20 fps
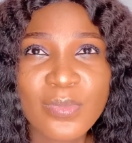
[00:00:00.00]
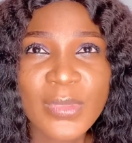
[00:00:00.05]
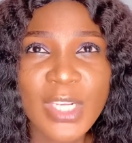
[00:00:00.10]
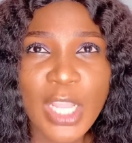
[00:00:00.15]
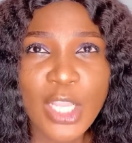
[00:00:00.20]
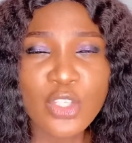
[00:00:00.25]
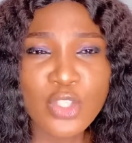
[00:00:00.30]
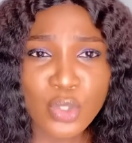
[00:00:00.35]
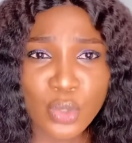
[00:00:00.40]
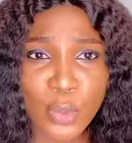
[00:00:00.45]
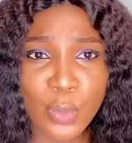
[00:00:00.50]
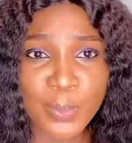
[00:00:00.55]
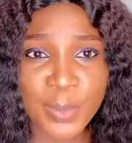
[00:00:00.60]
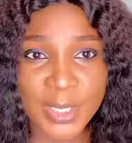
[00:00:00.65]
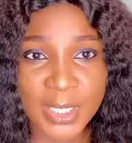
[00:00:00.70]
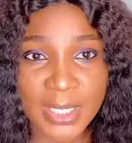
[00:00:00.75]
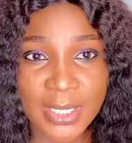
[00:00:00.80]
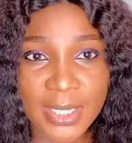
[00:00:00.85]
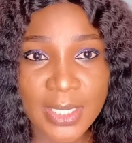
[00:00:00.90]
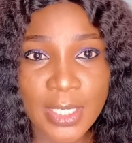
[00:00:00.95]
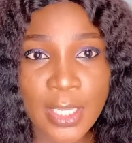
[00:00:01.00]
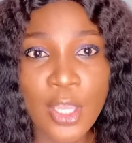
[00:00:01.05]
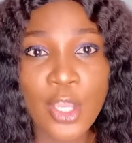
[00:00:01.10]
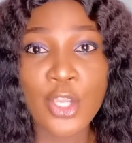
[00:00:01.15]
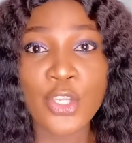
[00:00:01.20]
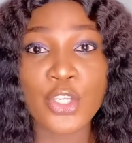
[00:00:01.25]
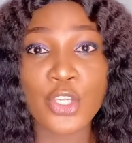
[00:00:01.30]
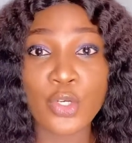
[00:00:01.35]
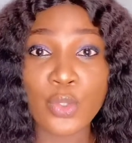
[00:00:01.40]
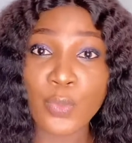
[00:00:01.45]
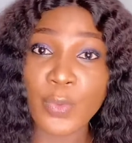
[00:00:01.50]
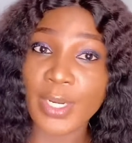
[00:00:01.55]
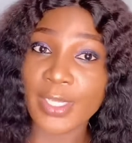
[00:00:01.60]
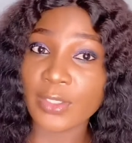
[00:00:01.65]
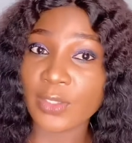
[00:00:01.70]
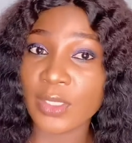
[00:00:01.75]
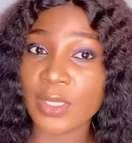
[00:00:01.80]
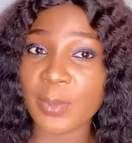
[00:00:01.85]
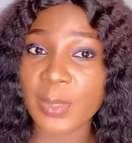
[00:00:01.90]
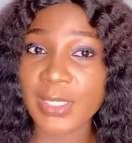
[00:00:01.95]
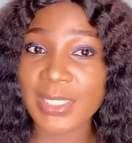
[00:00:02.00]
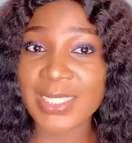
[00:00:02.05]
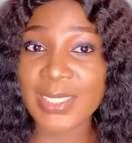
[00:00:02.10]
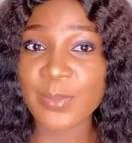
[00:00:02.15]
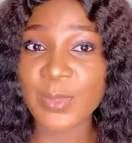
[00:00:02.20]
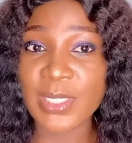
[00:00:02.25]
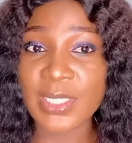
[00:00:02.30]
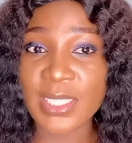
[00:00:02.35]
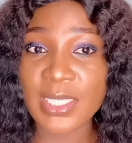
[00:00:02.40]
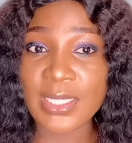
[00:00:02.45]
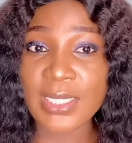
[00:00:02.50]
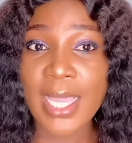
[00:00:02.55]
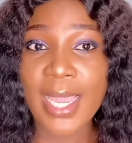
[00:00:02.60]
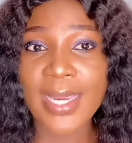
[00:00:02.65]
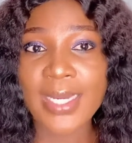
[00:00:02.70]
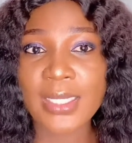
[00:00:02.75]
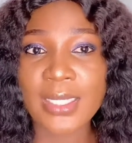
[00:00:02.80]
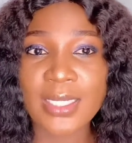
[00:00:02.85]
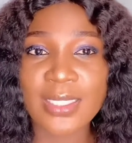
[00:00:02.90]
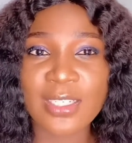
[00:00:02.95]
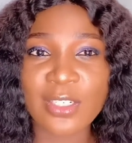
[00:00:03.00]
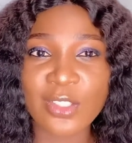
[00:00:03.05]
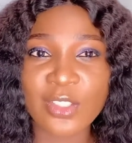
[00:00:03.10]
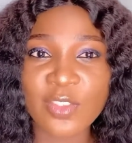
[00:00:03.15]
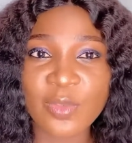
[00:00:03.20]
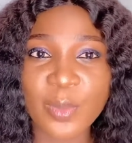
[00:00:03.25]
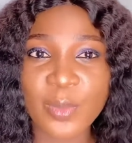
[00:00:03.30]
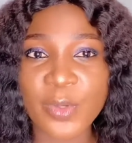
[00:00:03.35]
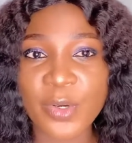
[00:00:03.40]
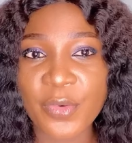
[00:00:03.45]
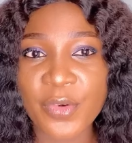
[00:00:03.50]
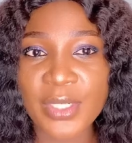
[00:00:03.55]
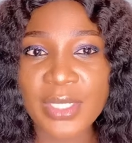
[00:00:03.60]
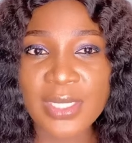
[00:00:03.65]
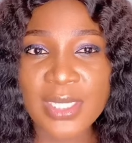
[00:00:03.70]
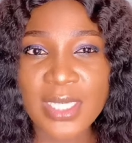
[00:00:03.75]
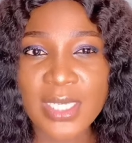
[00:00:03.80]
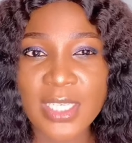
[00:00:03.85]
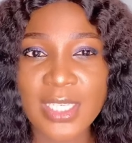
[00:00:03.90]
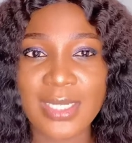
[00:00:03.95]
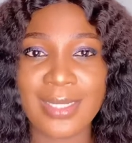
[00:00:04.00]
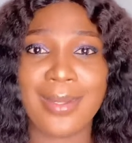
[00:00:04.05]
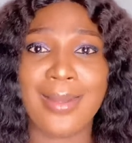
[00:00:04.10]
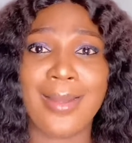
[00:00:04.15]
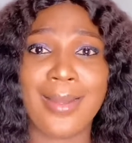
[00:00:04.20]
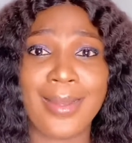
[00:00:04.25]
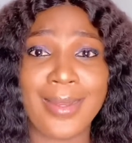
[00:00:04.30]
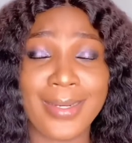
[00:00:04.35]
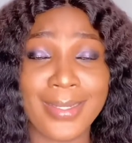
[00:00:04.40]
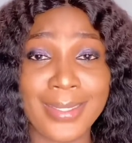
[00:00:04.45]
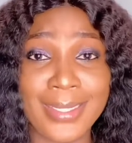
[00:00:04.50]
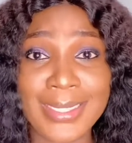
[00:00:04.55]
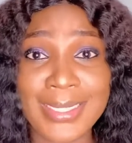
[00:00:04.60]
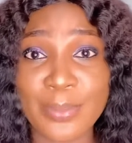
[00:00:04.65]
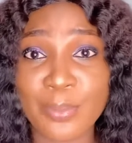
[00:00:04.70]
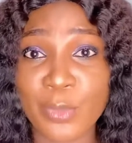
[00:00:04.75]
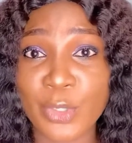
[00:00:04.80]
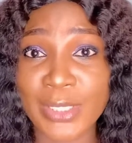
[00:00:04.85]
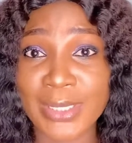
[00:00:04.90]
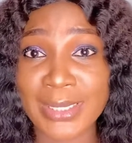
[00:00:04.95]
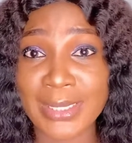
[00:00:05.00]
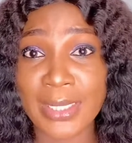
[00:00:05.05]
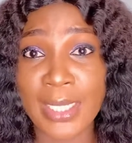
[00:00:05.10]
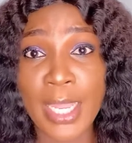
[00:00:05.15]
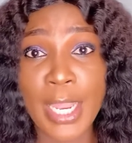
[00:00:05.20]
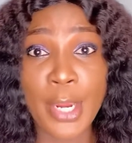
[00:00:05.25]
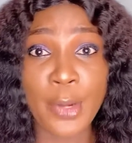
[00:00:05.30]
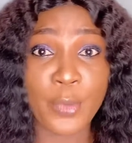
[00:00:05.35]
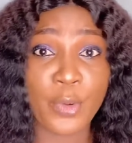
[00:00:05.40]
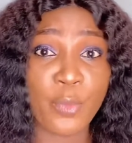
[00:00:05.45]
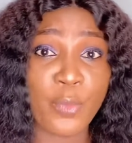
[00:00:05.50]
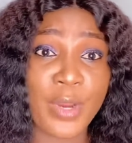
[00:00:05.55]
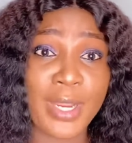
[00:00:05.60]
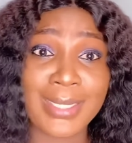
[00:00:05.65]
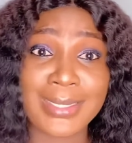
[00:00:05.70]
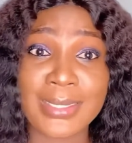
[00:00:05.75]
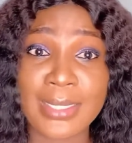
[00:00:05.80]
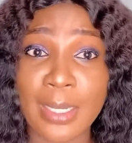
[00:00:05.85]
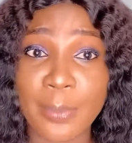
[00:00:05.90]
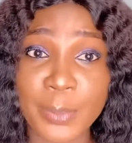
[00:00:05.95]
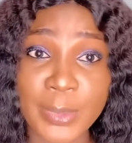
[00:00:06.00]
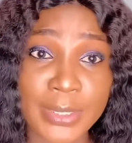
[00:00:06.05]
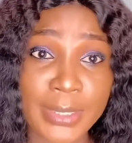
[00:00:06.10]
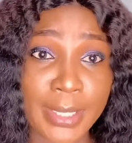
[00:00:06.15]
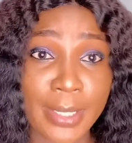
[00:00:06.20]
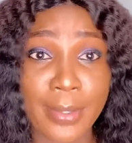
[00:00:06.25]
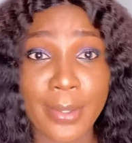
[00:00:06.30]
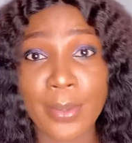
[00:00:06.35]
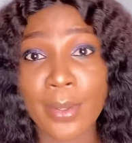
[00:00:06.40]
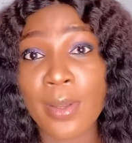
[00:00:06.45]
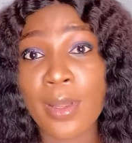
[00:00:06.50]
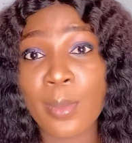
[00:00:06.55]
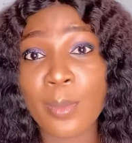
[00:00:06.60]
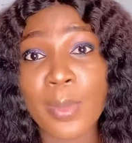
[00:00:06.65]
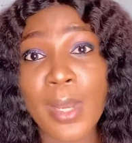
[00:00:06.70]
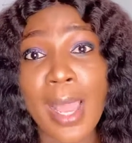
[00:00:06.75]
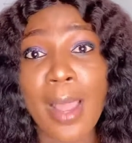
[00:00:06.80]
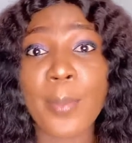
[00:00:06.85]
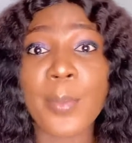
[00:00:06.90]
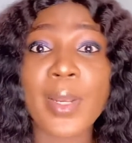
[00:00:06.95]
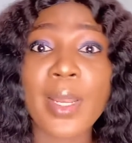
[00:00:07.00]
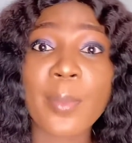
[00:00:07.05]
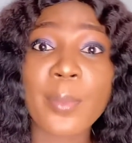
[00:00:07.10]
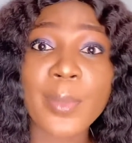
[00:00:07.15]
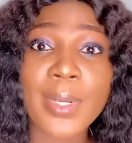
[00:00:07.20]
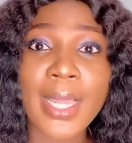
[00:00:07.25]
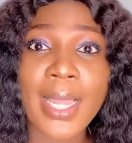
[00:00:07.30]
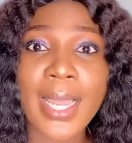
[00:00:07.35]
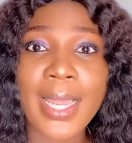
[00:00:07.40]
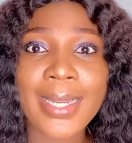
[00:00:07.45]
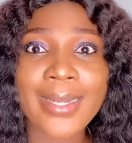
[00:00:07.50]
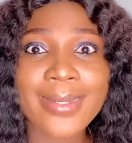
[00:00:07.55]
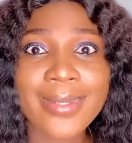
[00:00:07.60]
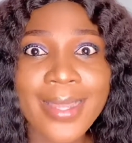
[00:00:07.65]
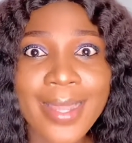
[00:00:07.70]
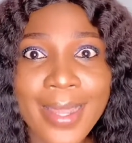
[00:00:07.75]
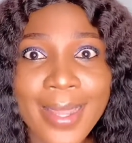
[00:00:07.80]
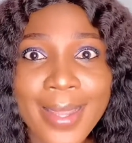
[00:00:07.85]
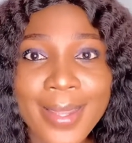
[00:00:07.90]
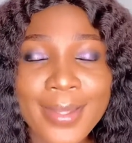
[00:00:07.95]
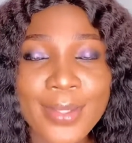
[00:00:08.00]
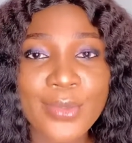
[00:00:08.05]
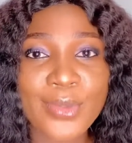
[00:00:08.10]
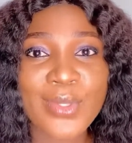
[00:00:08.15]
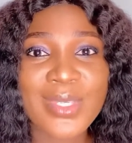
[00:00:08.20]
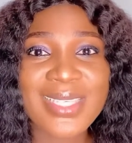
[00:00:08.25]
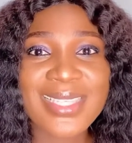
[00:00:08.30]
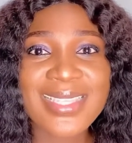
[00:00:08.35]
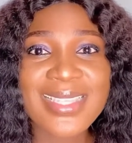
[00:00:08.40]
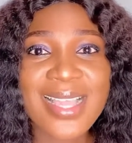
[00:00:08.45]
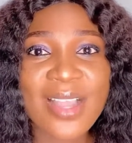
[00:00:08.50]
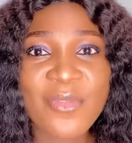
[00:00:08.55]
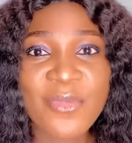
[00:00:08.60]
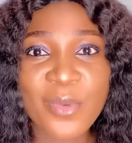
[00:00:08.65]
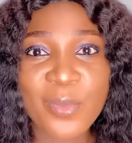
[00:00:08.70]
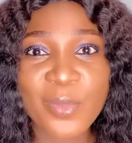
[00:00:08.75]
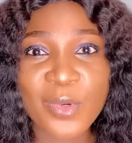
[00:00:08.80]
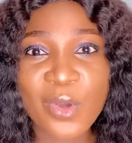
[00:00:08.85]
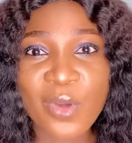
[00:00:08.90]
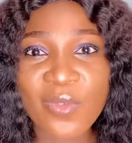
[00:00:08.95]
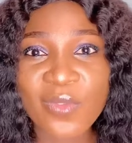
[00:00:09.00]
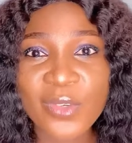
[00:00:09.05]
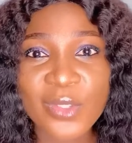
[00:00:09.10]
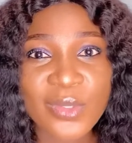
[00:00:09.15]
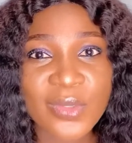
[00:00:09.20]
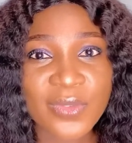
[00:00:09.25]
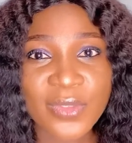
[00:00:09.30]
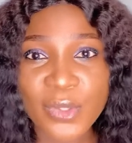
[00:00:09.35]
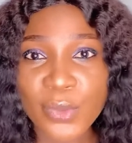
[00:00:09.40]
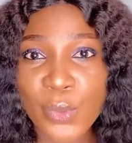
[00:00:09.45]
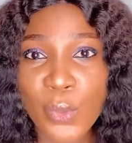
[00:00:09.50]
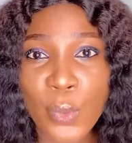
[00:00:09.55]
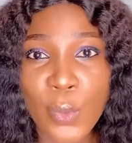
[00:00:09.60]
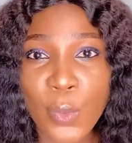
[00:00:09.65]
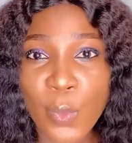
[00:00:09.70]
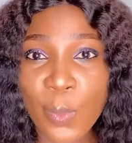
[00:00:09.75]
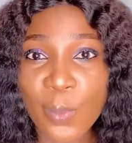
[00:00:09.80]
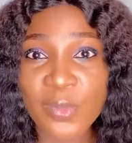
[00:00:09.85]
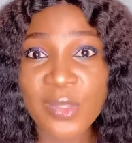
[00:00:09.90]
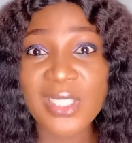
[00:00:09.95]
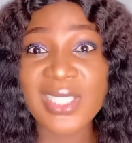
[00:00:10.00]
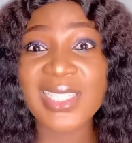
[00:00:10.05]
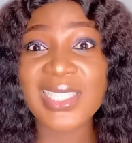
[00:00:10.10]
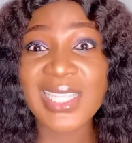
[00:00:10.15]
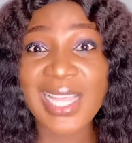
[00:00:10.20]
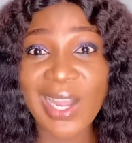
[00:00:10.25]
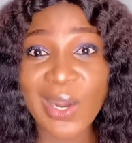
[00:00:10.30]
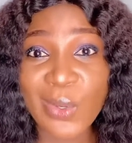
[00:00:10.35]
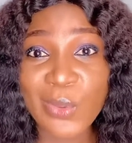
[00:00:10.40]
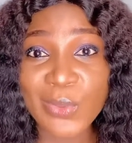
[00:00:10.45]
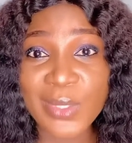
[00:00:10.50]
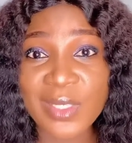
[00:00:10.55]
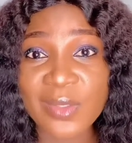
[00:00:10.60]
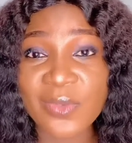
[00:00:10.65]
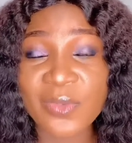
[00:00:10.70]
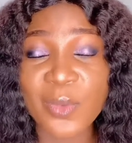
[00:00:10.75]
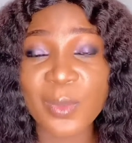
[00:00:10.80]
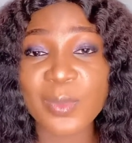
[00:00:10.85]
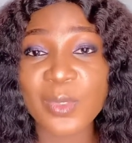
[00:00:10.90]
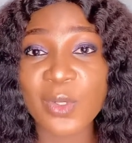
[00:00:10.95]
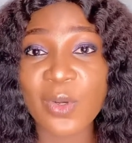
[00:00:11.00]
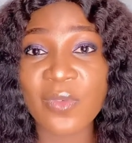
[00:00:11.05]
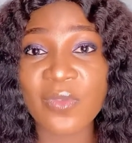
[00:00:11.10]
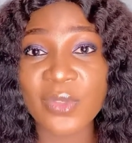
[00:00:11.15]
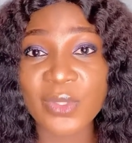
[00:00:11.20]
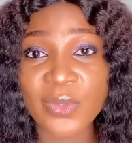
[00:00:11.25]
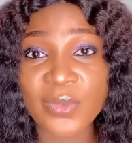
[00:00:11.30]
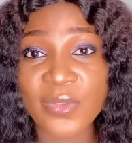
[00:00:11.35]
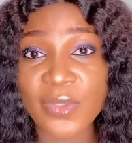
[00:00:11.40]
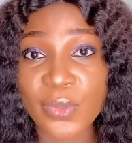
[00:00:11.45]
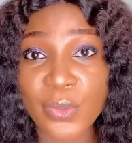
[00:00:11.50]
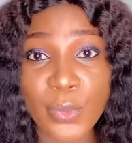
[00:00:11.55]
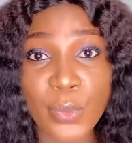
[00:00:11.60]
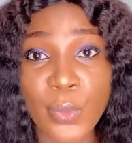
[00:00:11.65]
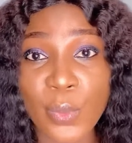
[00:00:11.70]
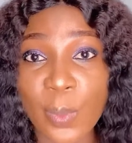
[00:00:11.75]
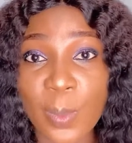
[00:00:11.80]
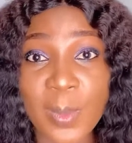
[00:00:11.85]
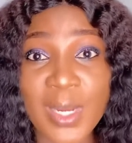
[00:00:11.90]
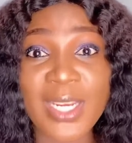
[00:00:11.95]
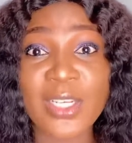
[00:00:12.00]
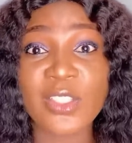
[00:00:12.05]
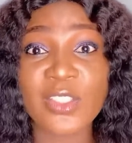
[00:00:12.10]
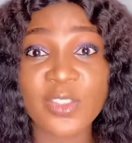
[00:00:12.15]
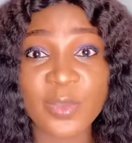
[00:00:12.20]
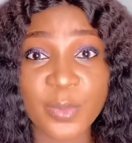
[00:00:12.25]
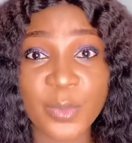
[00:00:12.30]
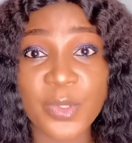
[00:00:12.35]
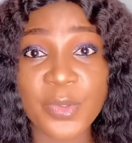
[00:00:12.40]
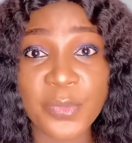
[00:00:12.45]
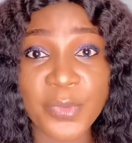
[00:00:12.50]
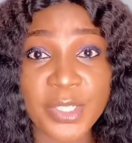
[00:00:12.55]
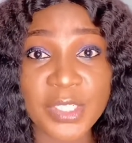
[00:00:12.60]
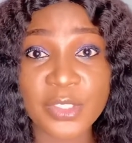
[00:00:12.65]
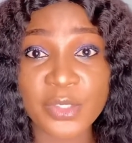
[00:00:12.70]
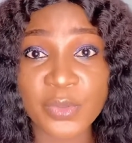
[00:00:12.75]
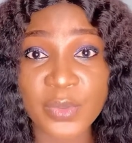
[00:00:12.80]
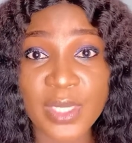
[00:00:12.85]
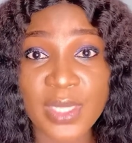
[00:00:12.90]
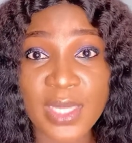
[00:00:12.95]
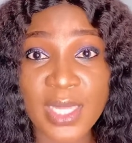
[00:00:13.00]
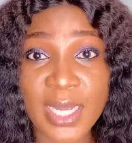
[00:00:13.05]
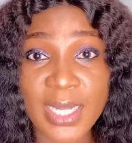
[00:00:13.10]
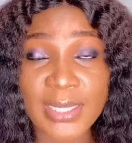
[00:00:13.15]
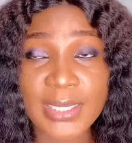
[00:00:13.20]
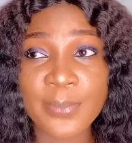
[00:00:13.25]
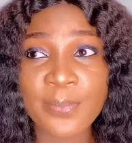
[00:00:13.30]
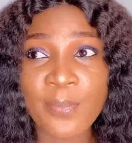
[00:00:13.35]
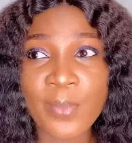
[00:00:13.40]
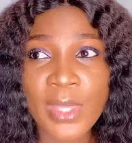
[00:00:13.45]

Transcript: so big. You know, when I talk about these business ideas, a lot of people are already thinking, it needs money, it requires capital, blah blah blah. Guy, you can start from the comfort of your home. You can start cooking from the comfort of your home. A lot of people are already doing that.